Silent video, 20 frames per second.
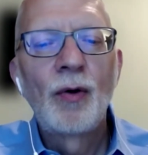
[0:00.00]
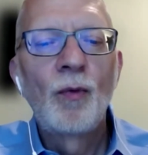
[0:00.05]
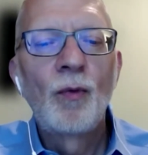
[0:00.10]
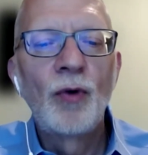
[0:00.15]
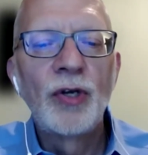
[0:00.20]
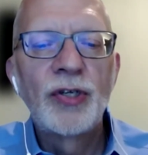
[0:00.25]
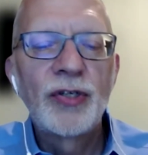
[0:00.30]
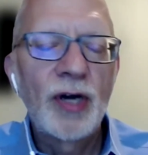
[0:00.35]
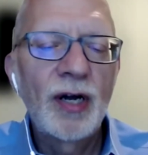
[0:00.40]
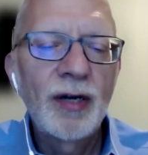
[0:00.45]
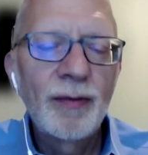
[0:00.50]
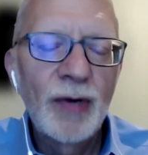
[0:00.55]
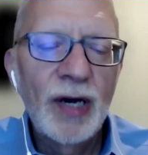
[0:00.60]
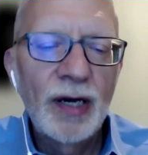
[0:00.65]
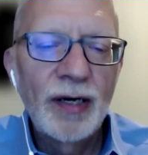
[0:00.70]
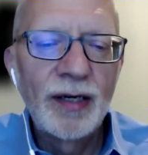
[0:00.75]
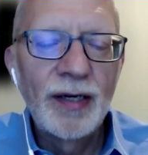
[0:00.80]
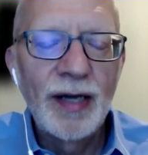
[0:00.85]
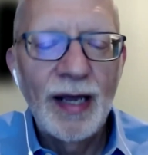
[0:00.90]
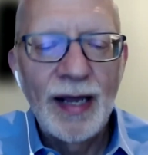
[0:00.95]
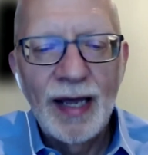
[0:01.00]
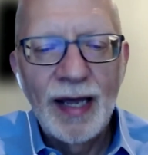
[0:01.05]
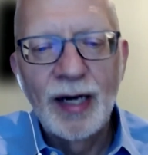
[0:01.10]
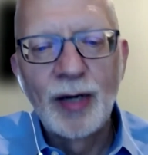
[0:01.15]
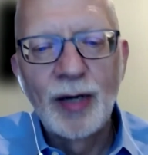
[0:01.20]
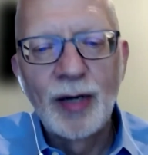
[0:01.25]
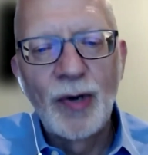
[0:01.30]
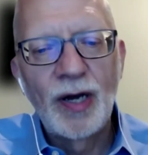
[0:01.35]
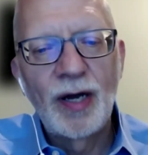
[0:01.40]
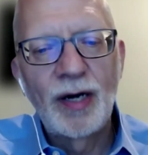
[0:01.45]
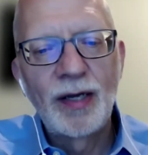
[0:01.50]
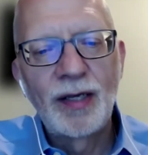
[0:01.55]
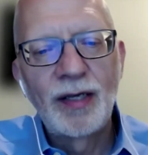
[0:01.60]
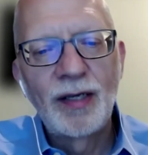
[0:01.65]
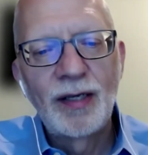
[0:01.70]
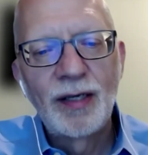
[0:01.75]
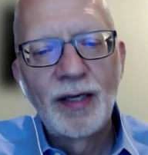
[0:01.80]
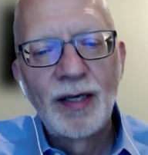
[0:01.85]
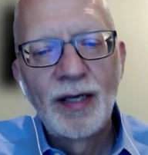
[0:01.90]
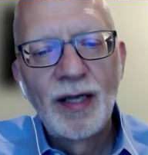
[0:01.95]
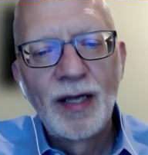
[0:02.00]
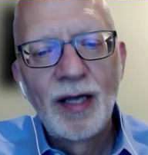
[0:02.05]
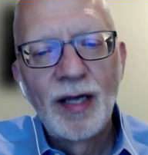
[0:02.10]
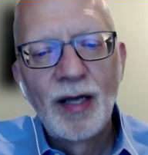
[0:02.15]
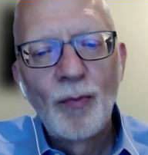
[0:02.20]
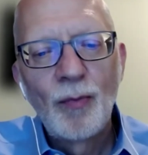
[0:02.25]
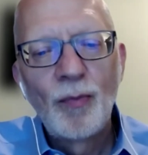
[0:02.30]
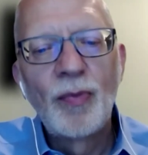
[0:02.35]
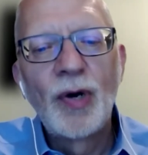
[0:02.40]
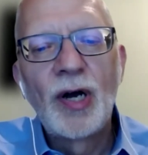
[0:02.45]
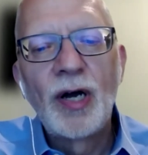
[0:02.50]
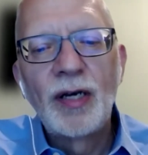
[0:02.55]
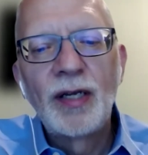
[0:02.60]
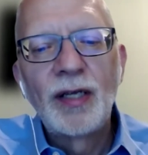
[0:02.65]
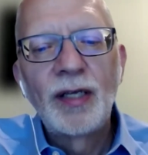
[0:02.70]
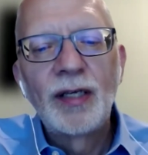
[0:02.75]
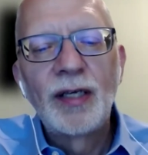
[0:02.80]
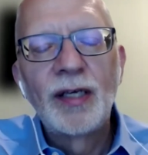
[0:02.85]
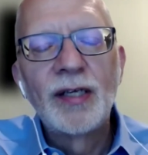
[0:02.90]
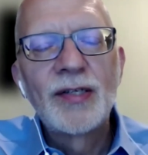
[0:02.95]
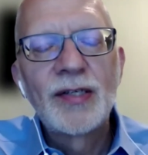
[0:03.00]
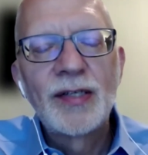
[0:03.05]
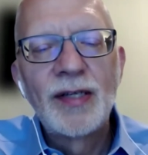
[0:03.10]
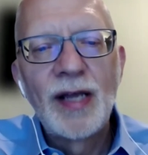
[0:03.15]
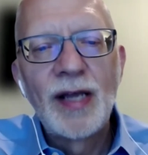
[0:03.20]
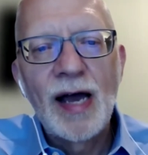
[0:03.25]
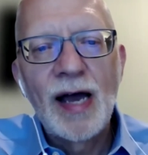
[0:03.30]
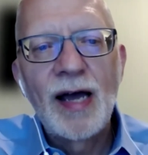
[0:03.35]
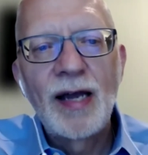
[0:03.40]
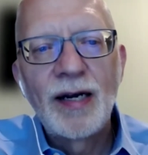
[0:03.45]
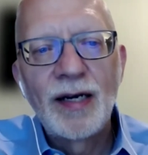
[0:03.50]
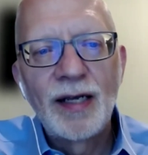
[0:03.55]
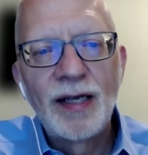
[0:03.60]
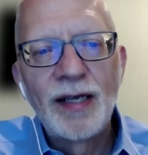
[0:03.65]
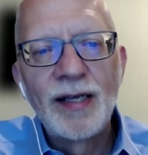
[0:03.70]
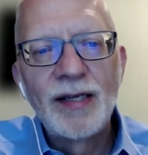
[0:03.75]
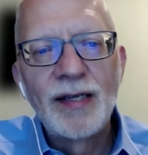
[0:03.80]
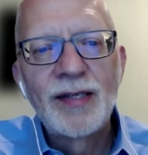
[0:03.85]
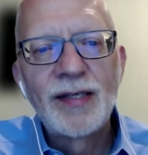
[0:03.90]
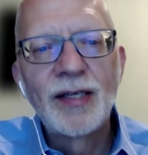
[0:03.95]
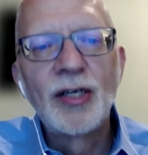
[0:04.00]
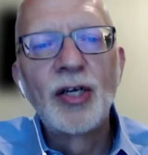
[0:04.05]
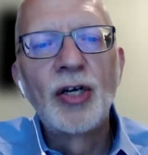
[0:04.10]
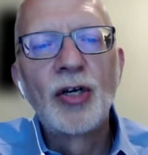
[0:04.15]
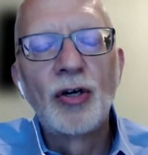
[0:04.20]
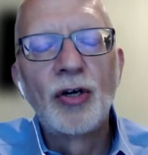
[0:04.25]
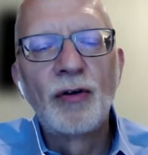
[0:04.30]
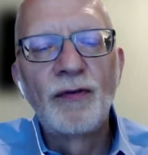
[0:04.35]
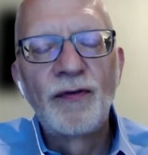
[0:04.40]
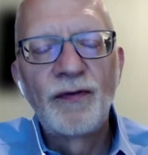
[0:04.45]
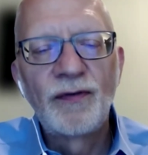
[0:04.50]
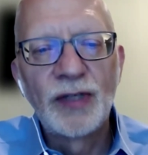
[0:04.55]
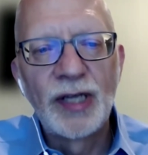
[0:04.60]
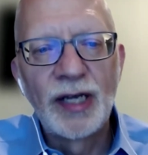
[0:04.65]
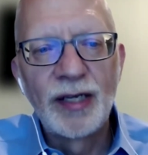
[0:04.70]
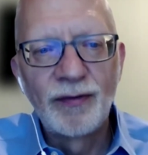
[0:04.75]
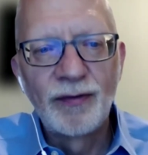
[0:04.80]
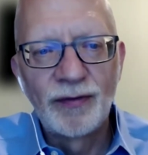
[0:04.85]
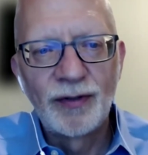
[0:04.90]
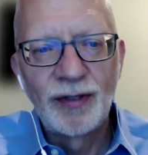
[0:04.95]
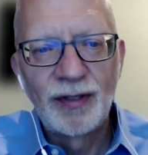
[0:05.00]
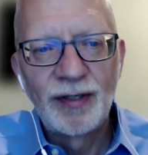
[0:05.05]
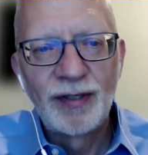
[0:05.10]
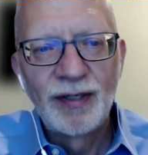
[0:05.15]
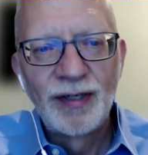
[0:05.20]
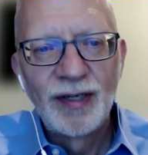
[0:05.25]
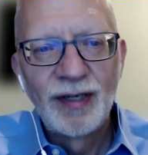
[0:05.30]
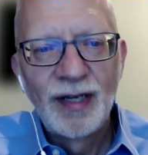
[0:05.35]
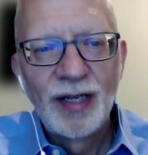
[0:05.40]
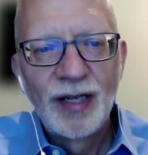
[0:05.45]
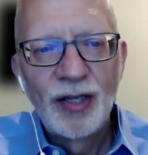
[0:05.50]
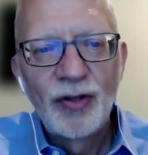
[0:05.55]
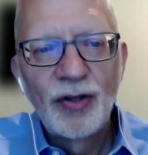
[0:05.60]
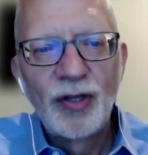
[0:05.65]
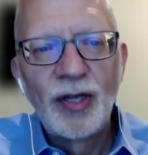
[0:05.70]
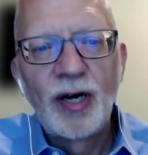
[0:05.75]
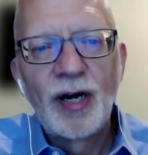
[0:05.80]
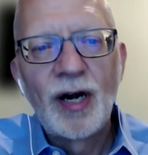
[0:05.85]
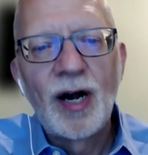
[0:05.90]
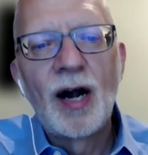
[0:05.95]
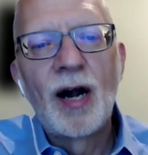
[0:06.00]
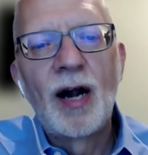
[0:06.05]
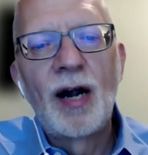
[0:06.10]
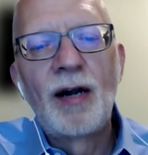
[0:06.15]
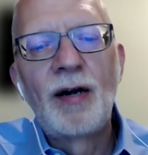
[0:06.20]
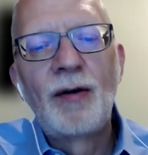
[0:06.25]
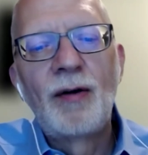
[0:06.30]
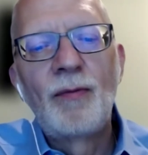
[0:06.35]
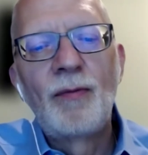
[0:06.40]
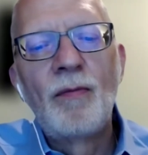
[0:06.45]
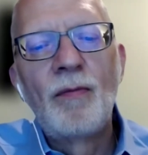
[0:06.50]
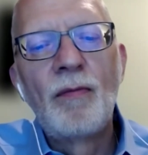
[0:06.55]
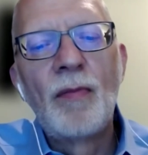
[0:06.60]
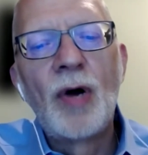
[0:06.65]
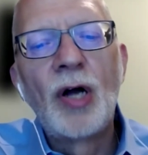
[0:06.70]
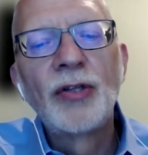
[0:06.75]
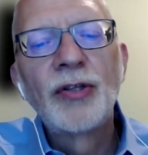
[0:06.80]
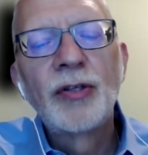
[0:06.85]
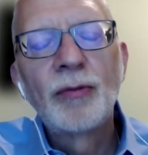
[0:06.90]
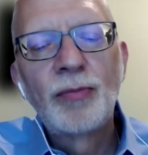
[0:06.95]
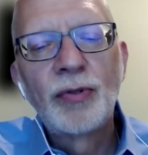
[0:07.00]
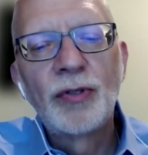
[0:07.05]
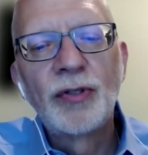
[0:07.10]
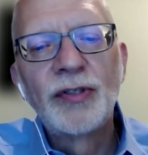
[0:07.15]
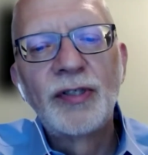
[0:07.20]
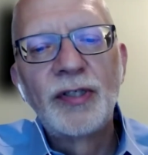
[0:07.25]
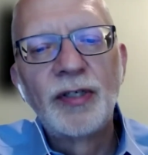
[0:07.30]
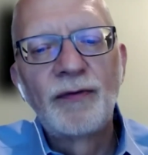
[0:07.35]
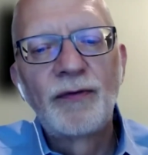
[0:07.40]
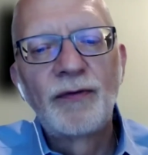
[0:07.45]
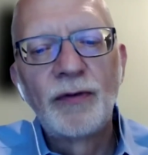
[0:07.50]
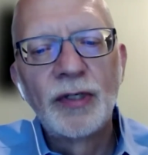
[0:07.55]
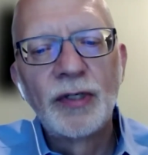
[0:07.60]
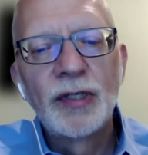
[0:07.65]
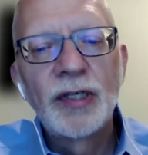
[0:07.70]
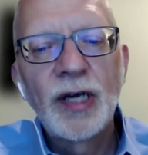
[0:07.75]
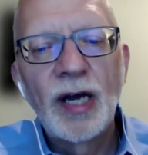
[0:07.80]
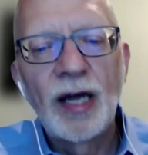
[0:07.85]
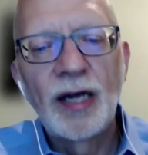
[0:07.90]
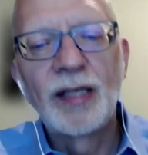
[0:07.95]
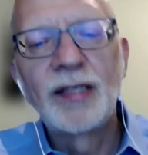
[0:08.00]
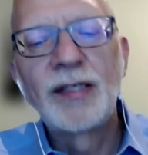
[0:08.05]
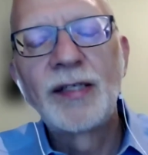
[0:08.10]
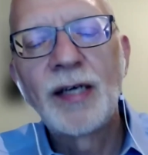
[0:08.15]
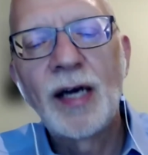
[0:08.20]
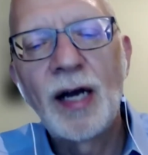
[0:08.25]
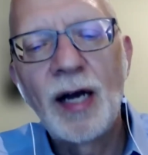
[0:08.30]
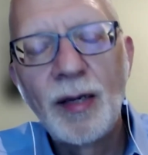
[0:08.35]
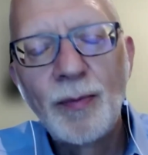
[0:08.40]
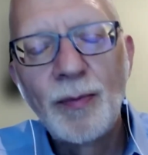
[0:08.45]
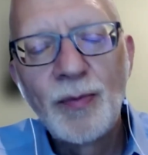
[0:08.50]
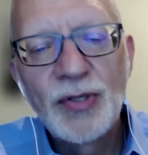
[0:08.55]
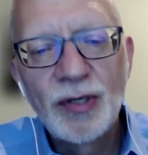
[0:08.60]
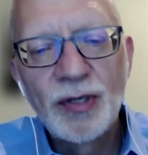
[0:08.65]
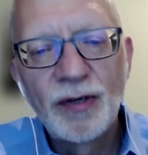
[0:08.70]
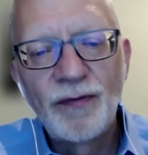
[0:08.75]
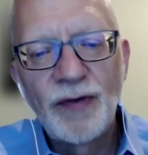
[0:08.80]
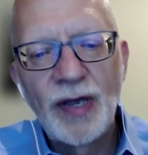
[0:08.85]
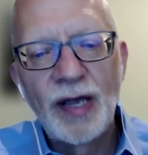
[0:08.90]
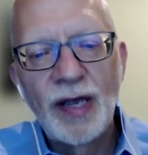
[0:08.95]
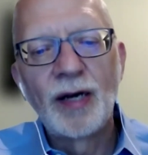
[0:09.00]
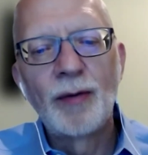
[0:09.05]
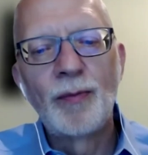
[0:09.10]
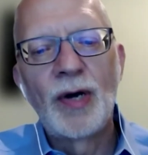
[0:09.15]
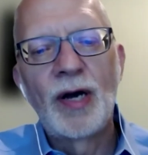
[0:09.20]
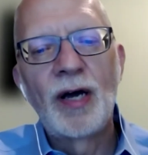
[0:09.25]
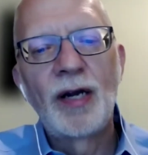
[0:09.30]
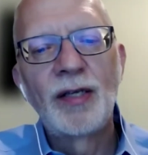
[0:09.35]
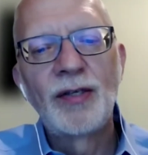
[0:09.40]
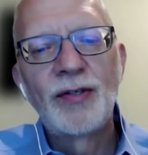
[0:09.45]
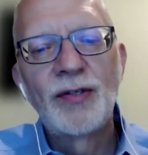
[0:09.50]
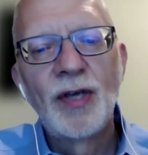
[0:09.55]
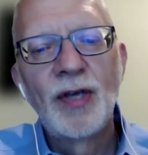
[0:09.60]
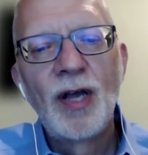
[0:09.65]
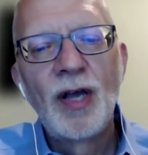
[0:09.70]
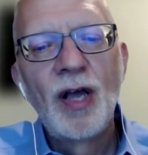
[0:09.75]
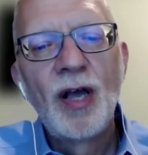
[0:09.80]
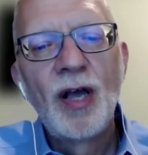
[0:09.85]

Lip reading: We talk about an antibody, but it's not a single flavor. There are multiple different kind of types of antibodies.